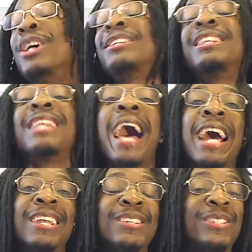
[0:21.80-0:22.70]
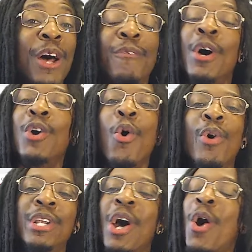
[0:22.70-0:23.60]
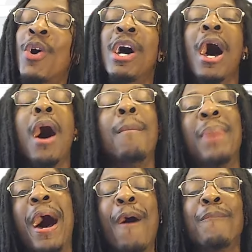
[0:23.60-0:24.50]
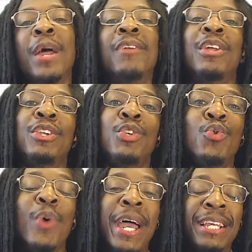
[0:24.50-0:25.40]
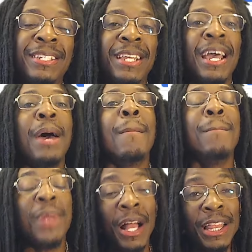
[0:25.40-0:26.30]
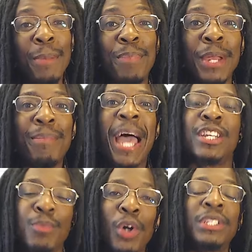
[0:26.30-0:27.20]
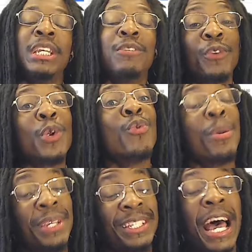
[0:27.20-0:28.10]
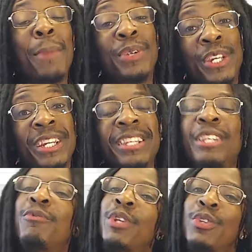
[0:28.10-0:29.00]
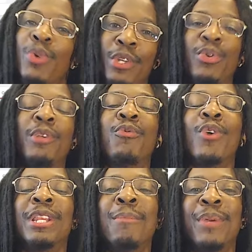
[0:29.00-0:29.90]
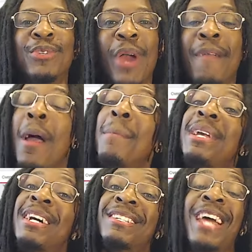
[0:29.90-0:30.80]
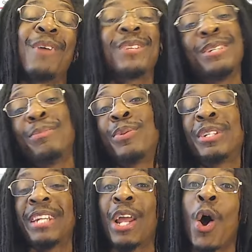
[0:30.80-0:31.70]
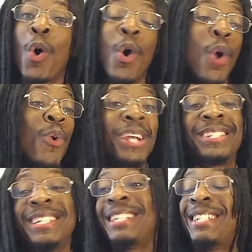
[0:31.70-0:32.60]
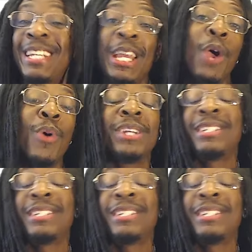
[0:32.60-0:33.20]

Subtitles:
a lot of stuff going on about the U.S. Olympic basketball teams for the women's side, particularly for the 2024 Olympics, right? Because a lot of people say, oh, where's CC? Where's